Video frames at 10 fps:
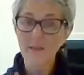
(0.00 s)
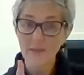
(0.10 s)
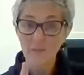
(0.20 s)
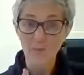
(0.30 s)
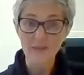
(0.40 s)

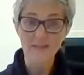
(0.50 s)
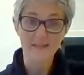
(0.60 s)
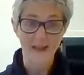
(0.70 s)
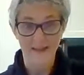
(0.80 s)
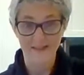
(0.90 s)
The point
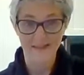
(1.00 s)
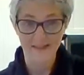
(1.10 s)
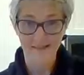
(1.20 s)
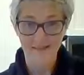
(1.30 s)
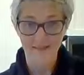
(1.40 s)

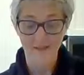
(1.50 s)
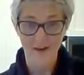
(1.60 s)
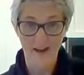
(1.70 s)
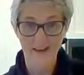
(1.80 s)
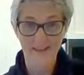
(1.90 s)
stands,
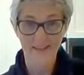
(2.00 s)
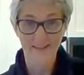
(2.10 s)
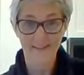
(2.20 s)
okay?